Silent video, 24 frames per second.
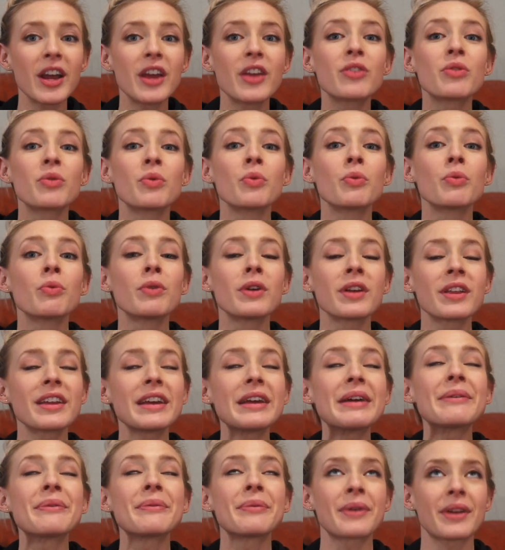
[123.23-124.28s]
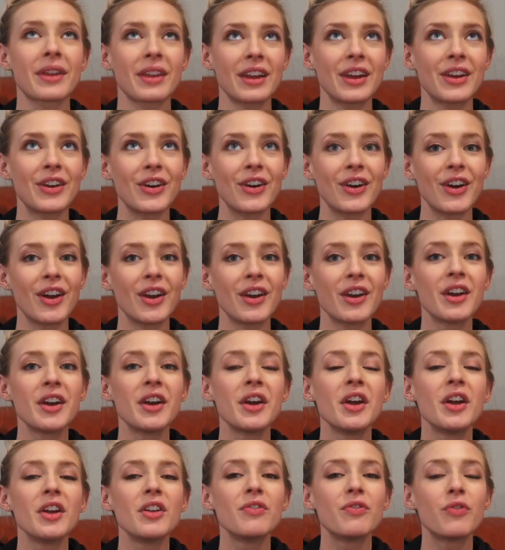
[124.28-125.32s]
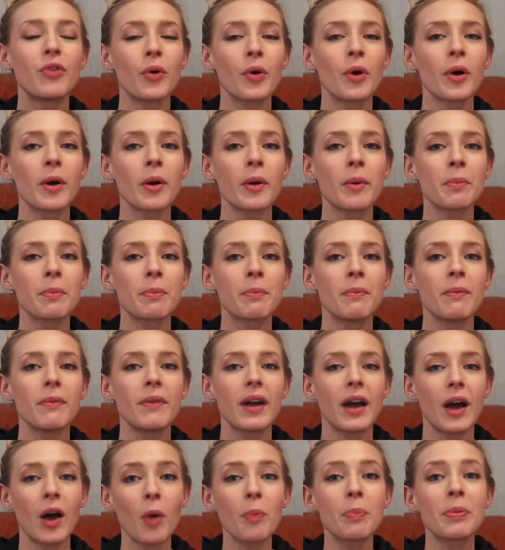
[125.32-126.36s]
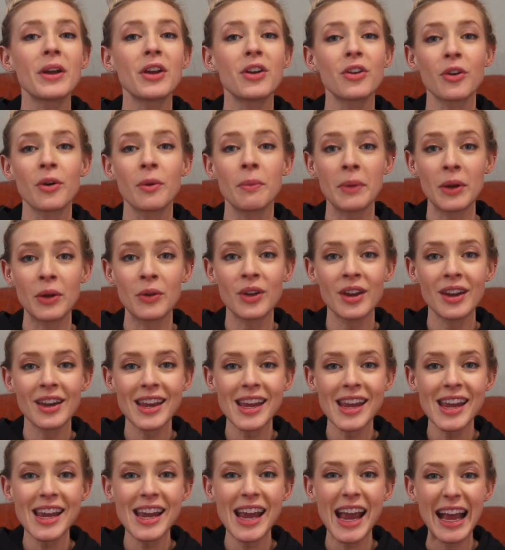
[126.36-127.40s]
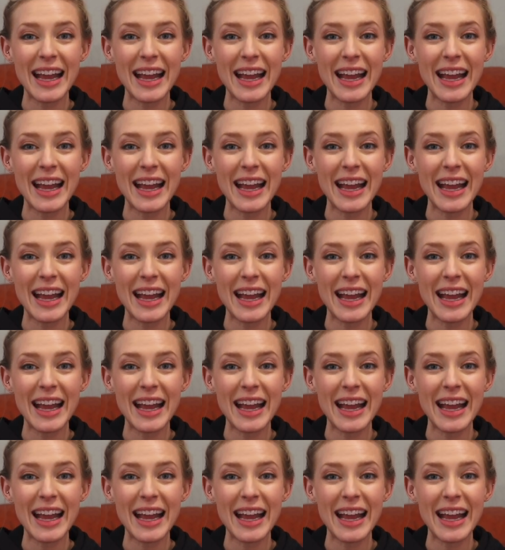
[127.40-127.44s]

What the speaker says: is really, really good for helping your immunity.